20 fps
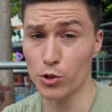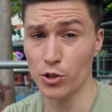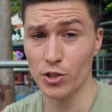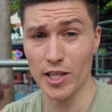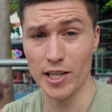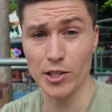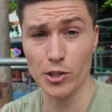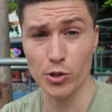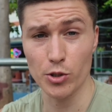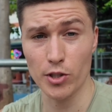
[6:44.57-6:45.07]

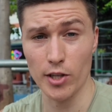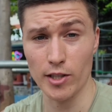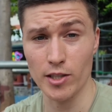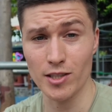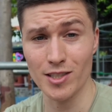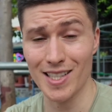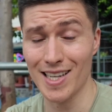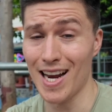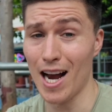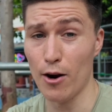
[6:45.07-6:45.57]
just interested
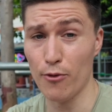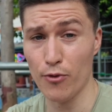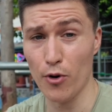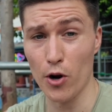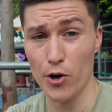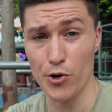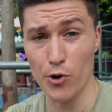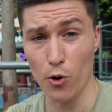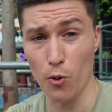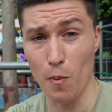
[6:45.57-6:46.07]
to see how
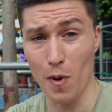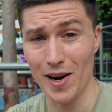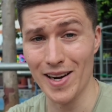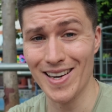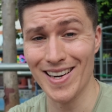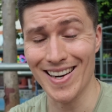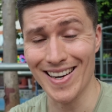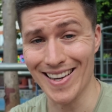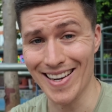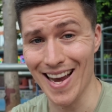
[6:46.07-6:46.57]
far your
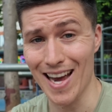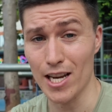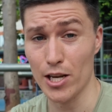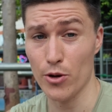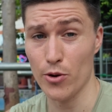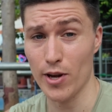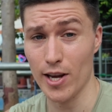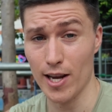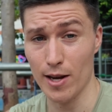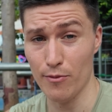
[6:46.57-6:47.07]
money can get
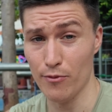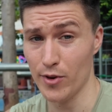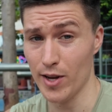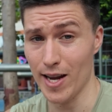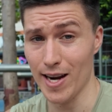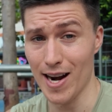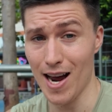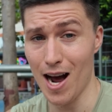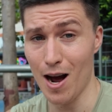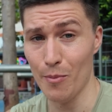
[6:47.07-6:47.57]
you here in
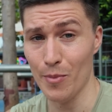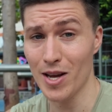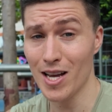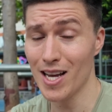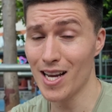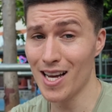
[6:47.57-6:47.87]
Vietnam,